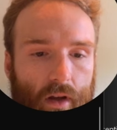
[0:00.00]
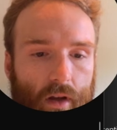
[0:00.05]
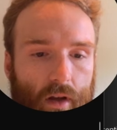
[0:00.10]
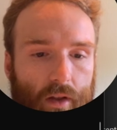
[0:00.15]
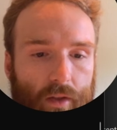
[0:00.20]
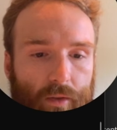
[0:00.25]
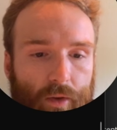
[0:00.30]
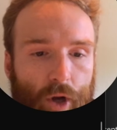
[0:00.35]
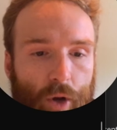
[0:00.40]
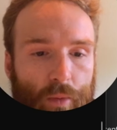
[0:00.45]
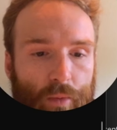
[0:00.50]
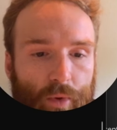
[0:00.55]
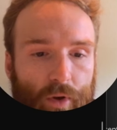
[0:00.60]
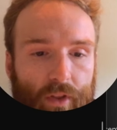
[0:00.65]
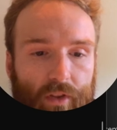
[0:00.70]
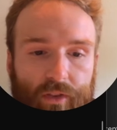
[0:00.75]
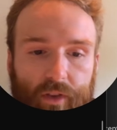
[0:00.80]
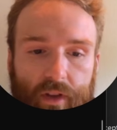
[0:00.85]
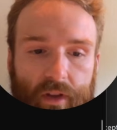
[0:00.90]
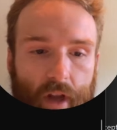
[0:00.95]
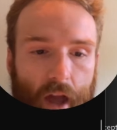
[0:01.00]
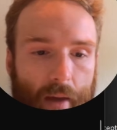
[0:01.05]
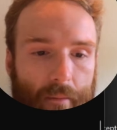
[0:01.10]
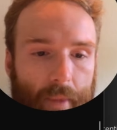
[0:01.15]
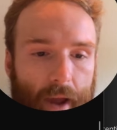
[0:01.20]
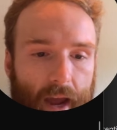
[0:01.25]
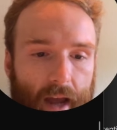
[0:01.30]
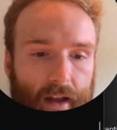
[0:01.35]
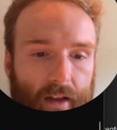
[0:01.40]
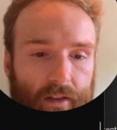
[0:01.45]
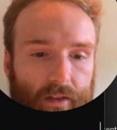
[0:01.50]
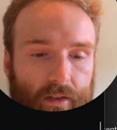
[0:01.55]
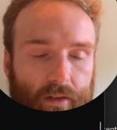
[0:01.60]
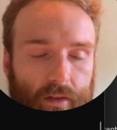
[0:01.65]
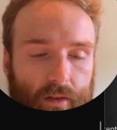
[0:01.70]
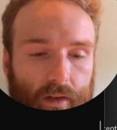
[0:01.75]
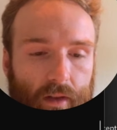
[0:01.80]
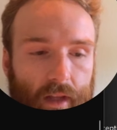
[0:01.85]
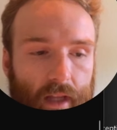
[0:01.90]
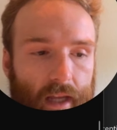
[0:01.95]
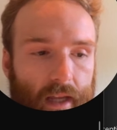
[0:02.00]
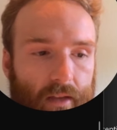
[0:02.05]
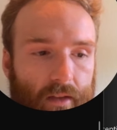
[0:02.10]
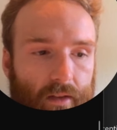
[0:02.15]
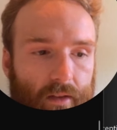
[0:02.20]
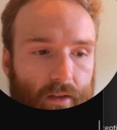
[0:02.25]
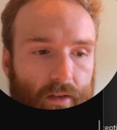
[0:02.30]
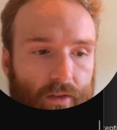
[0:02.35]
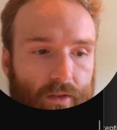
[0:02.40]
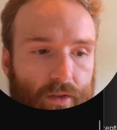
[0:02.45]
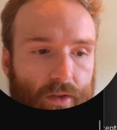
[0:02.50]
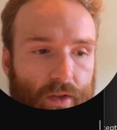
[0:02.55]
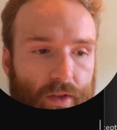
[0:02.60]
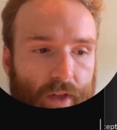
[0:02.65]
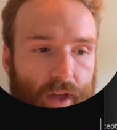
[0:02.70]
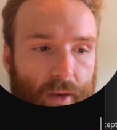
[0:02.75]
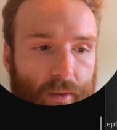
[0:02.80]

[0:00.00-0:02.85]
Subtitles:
Three open parentheses, not balanced. Lint. Let's do the thing